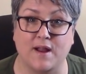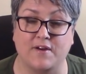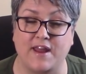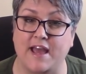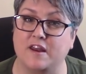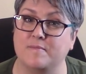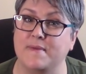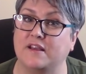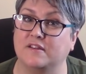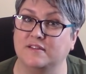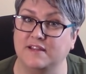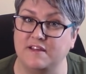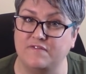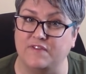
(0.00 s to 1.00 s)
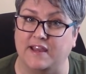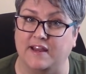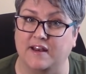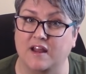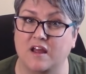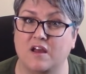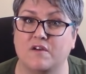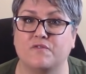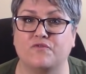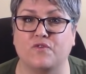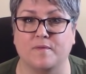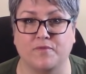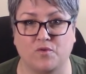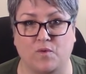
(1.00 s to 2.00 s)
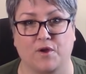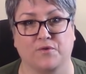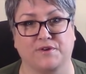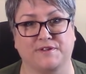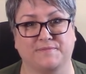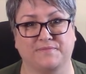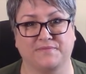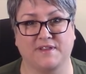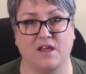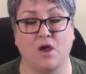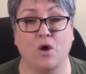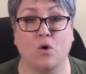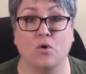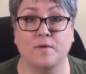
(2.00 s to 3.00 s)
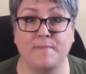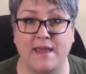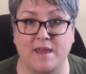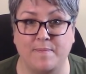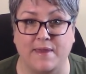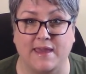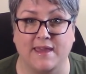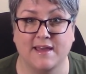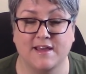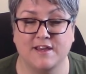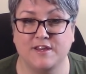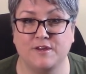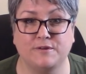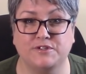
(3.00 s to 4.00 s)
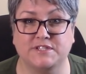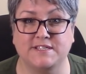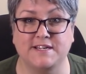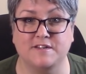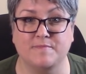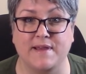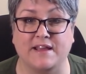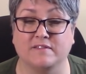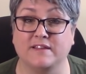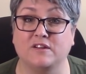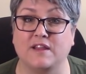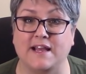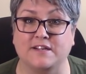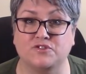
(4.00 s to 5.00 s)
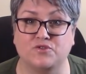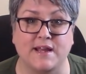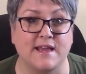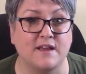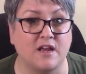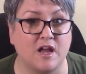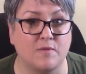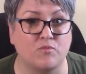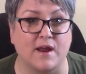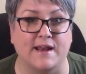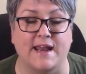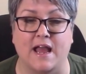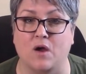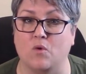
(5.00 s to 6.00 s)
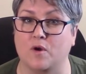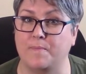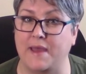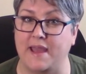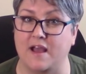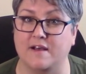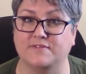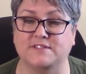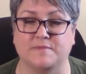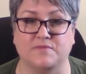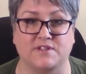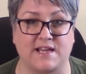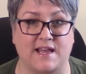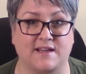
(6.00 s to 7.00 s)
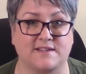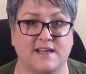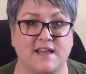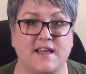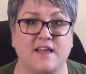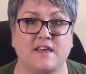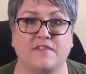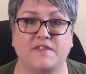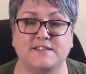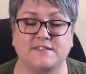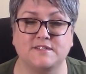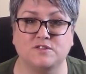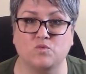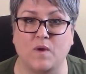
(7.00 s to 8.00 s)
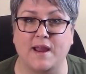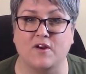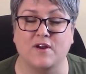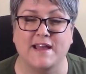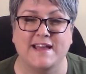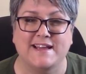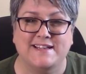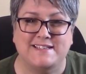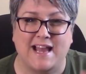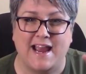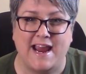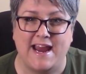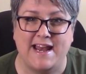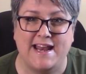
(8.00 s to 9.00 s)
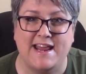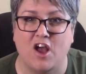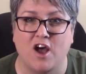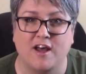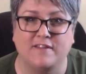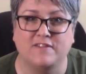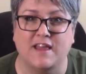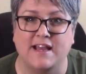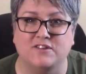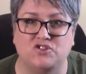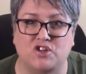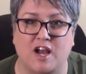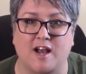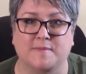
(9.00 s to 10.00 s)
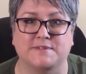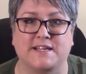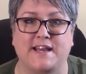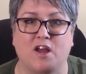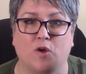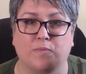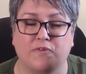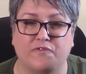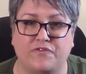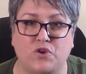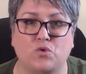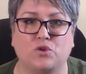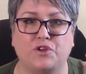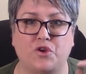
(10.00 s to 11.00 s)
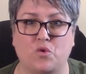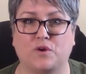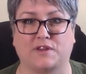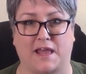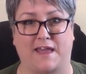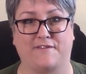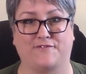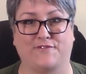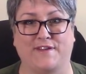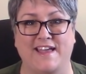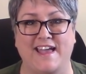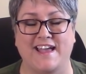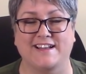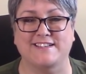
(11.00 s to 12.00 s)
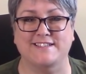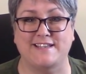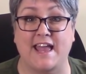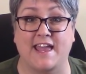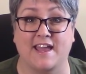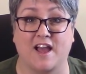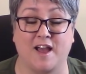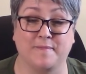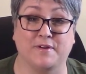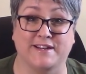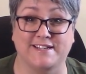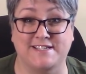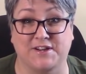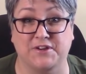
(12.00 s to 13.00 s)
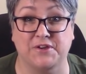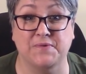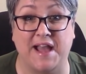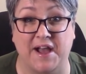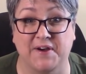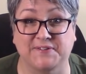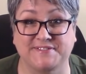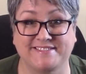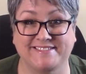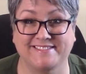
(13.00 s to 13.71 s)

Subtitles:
out how to make a living from the road. Or maybe you just need to make a little extra income right now or pay off some debt. This is where tiny online jobs can help fuel your life. And today, I'm going to tell you how.